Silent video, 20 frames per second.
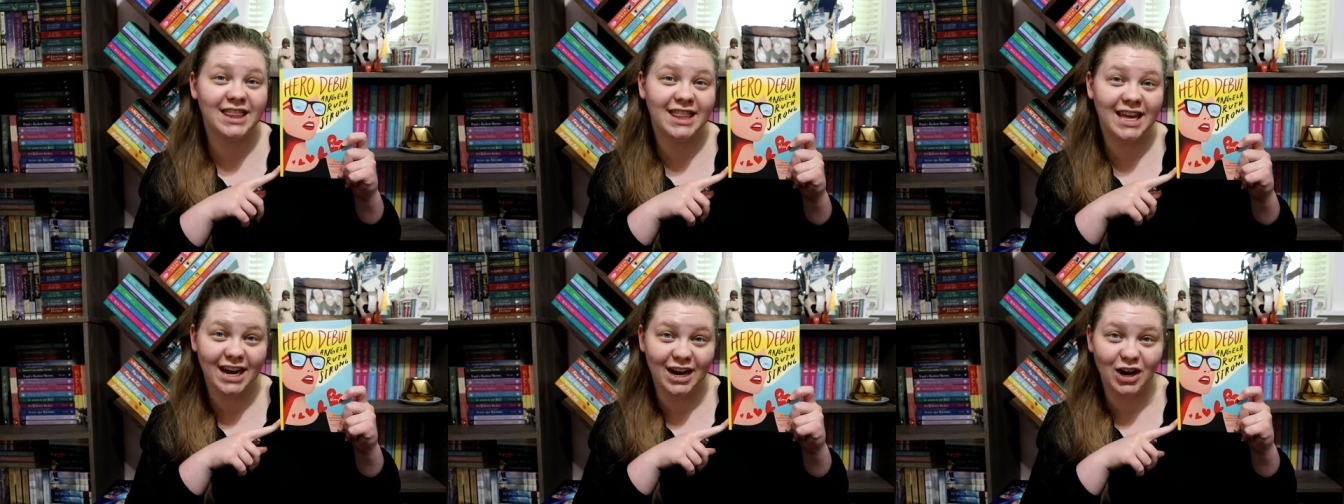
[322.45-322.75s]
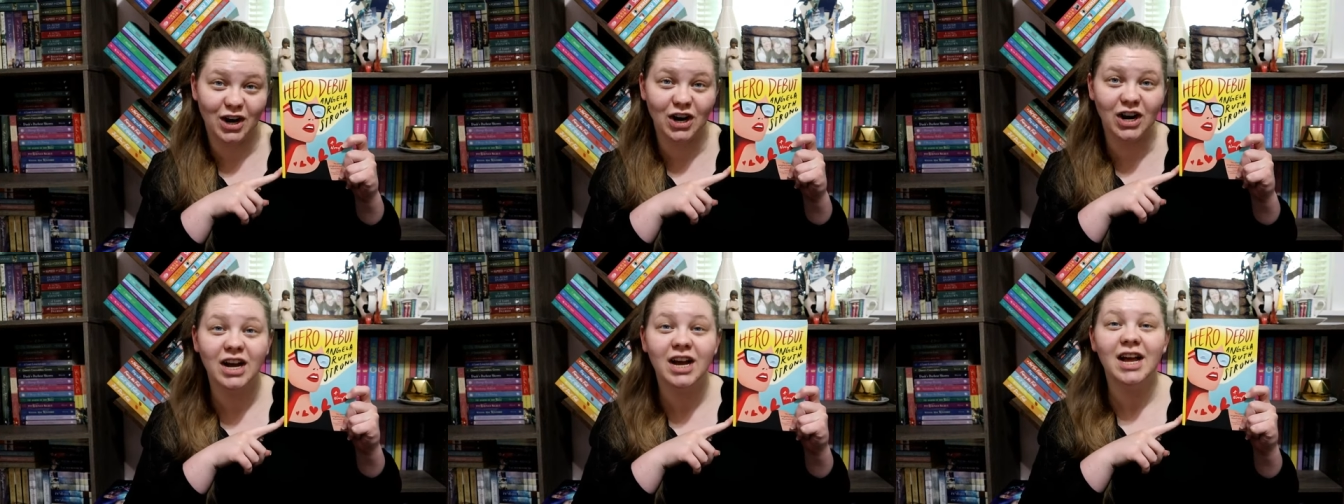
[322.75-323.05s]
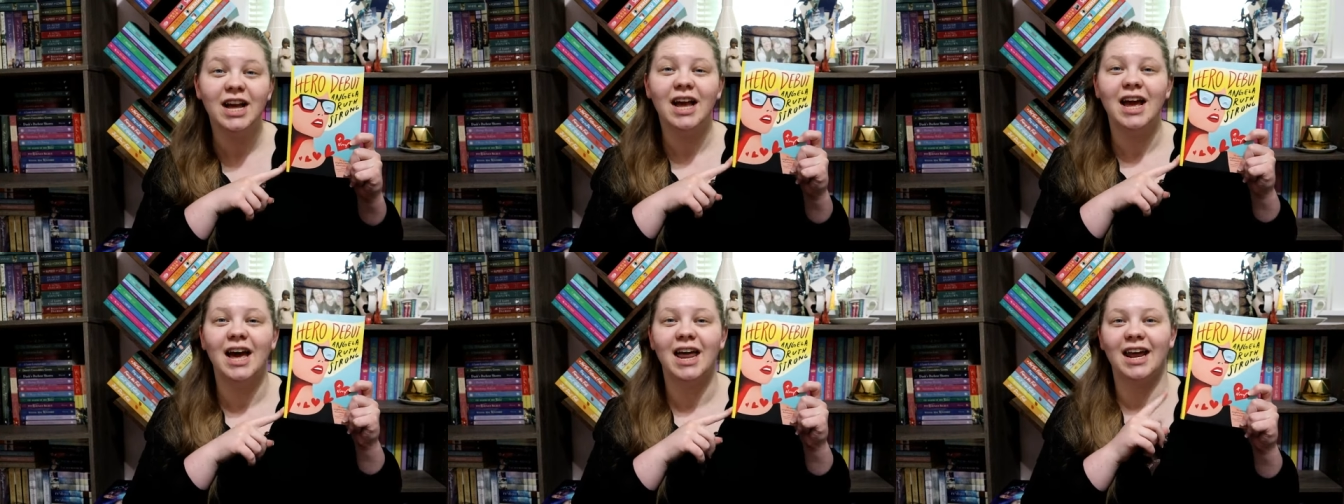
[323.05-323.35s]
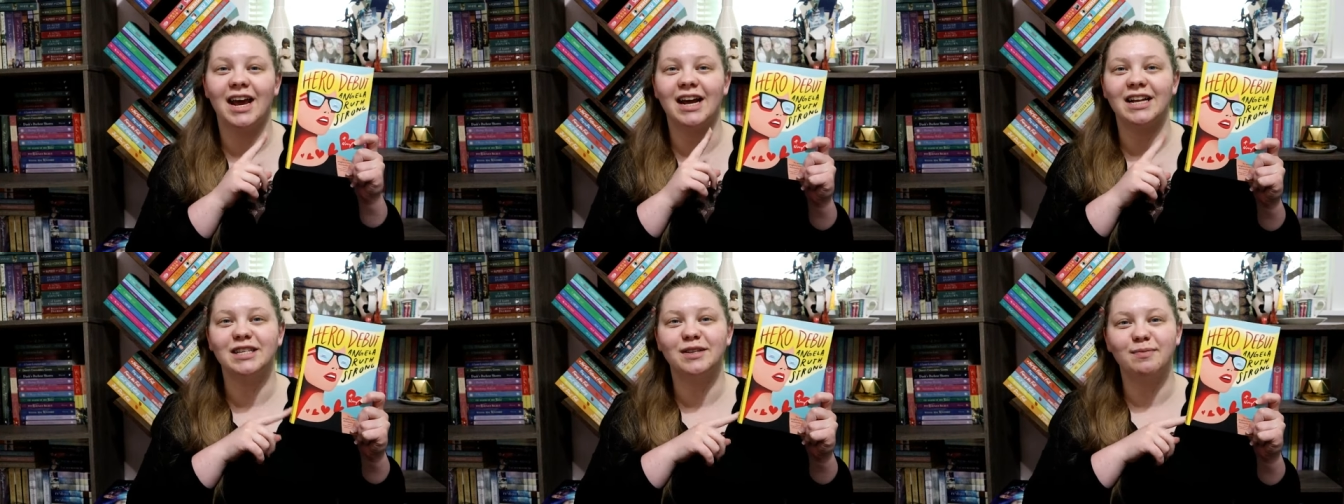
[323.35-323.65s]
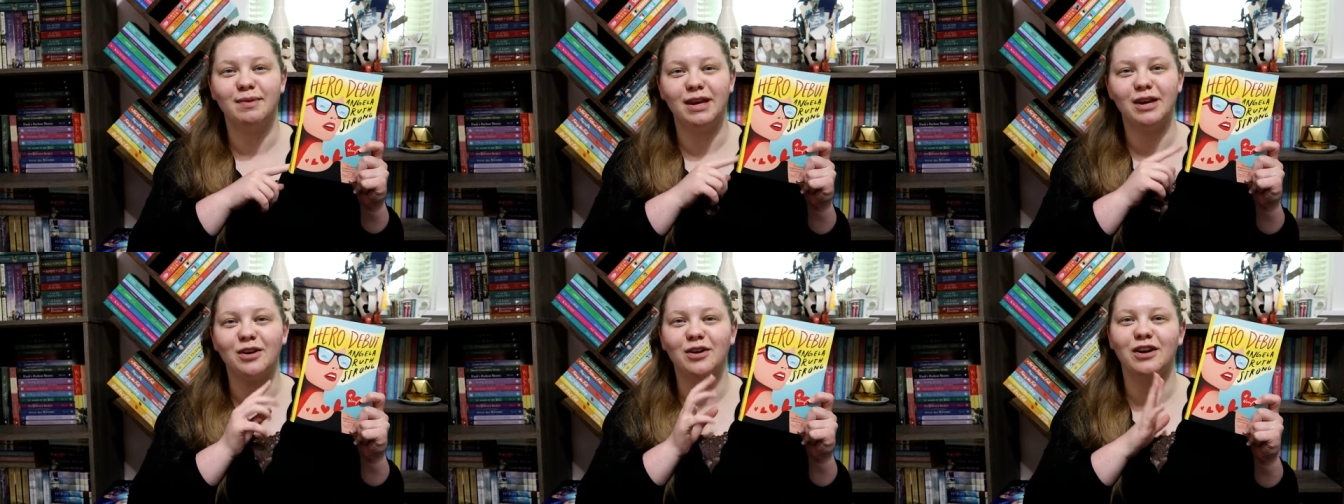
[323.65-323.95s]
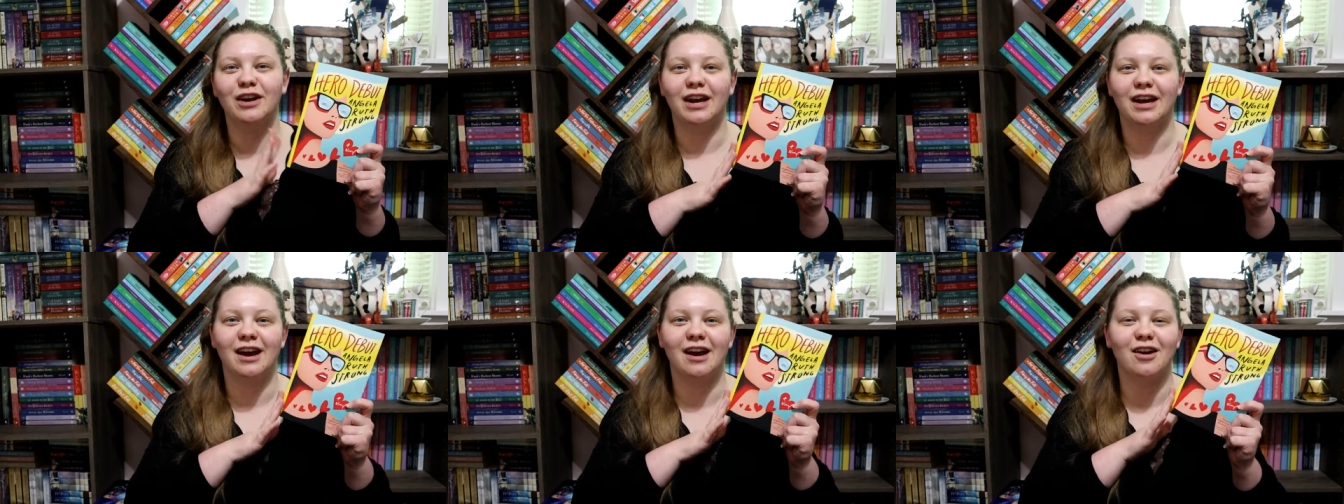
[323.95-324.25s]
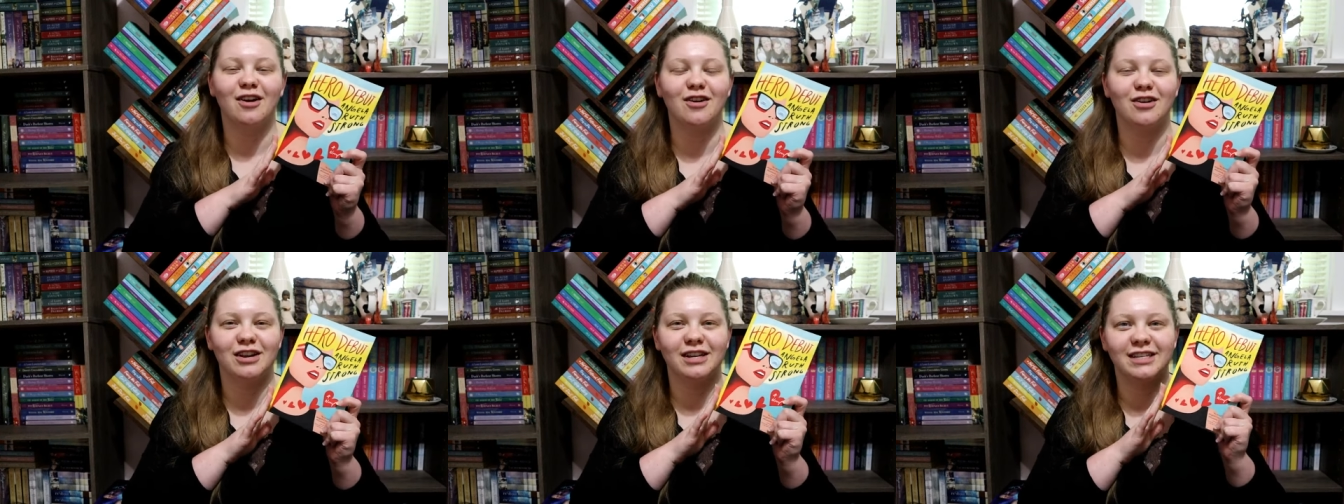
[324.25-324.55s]
there and I got to meet her and I
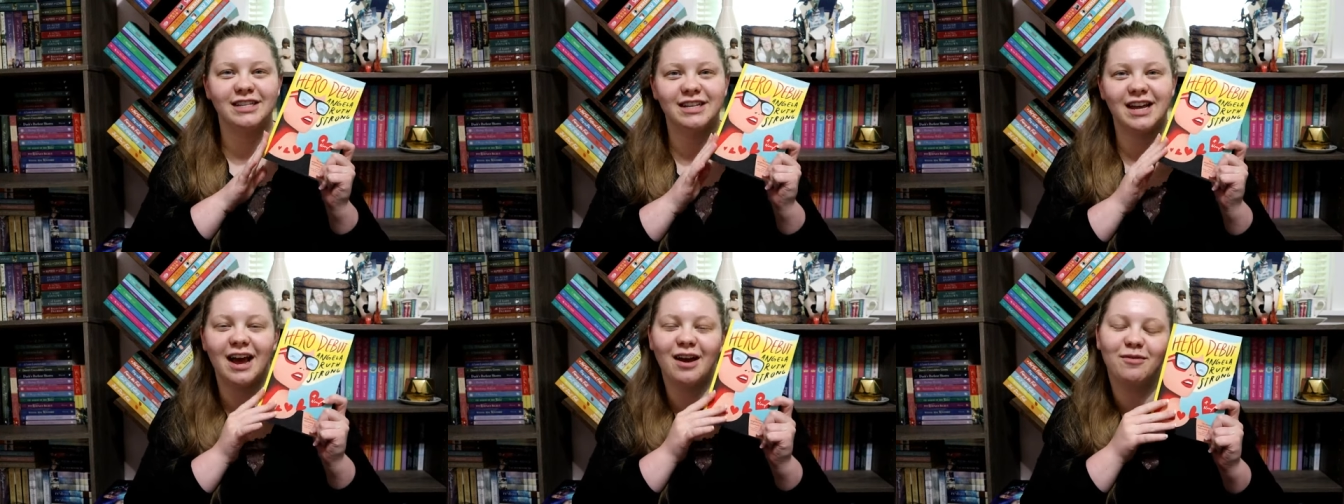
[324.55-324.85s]
got her to,